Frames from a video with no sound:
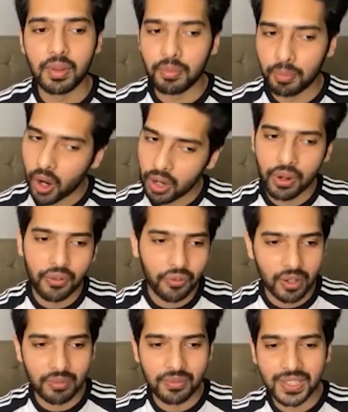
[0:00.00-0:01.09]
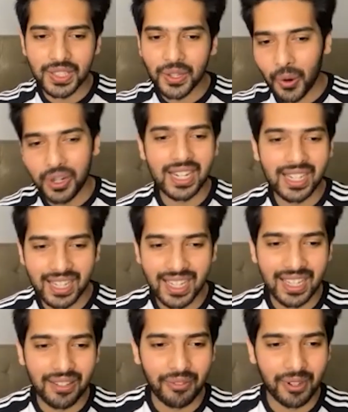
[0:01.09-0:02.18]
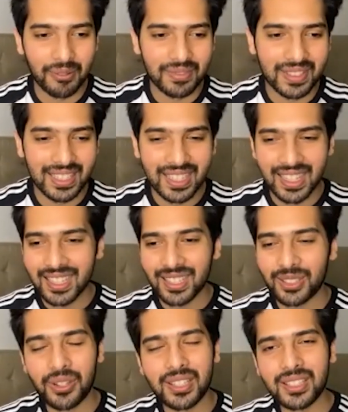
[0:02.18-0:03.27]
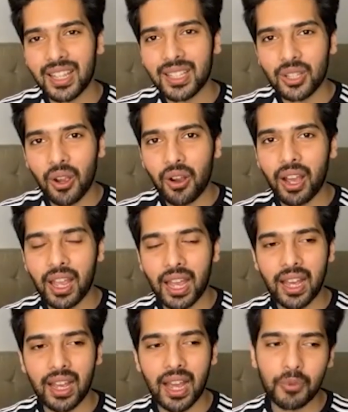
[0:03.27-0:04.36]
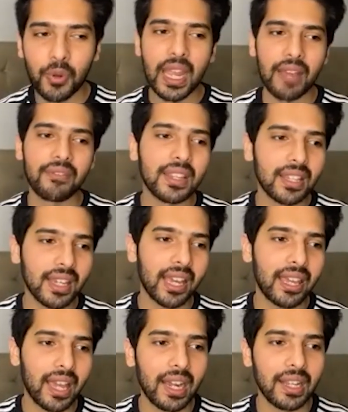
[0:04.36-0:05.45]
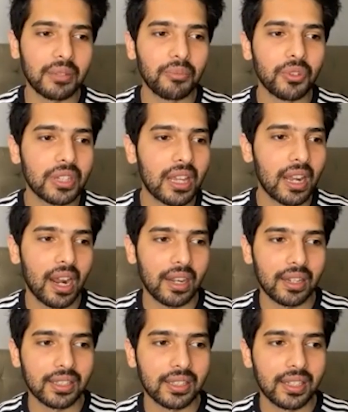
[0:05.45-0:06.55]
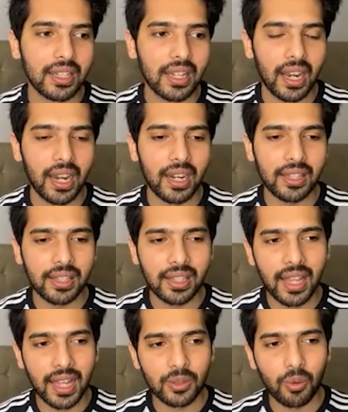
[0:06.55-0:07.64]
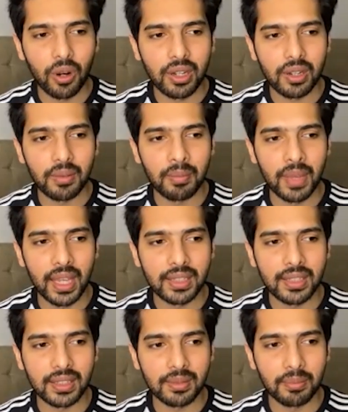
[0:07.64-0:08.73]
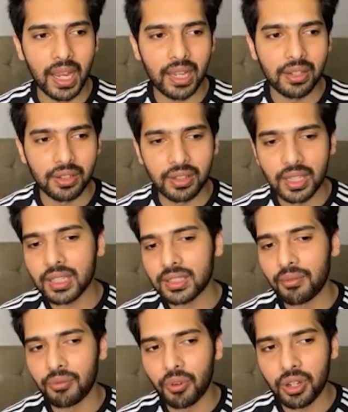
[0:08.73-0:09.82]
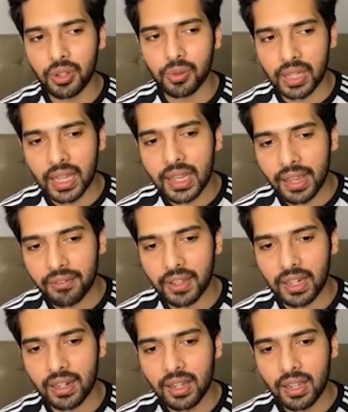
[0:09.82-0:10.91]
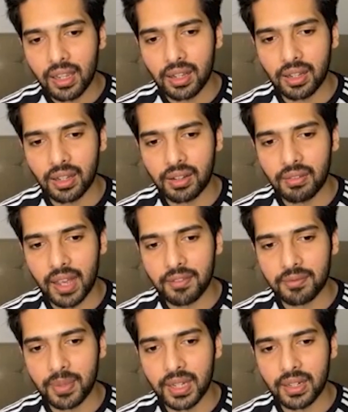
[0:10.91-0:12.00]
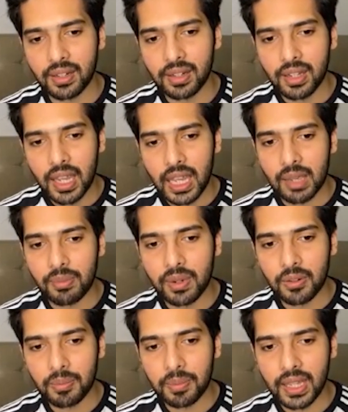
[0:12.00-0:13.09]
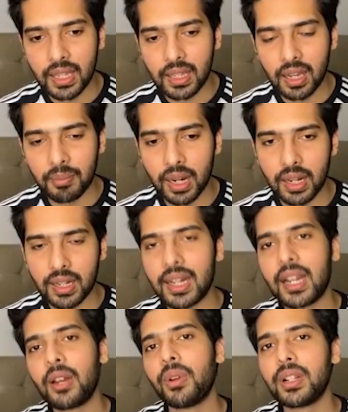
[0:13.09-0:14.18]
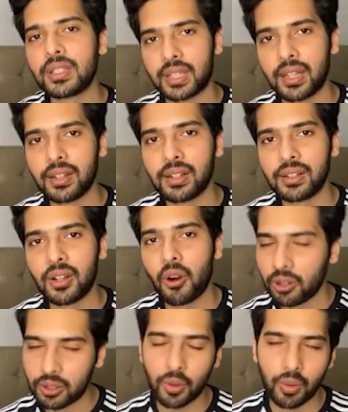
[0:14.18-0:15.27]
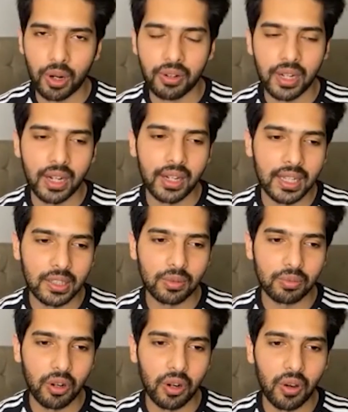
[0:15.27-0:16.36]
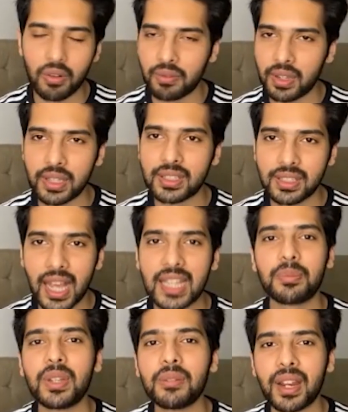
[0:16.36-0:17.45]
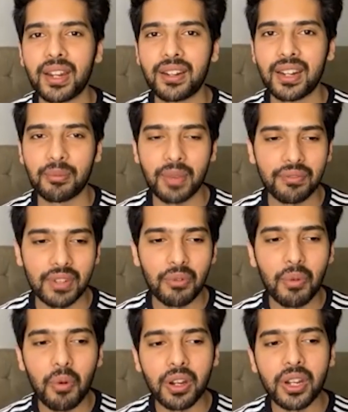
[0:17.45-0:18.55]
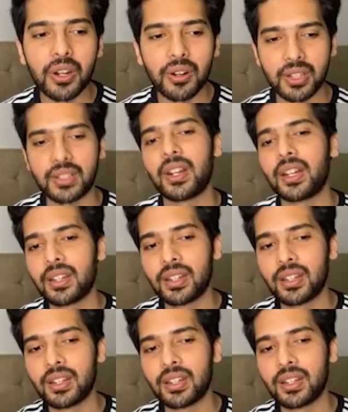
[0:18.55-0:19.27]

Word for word: Bollywood films, OTT films. So it's it's I'm doing everything I can as a musical artist, and I think that's what makes my journey somewhat unique. I feel uh, I've been able to be a multilingual singer all throughout, and that's what always has been my dream. I've never wanted to restrict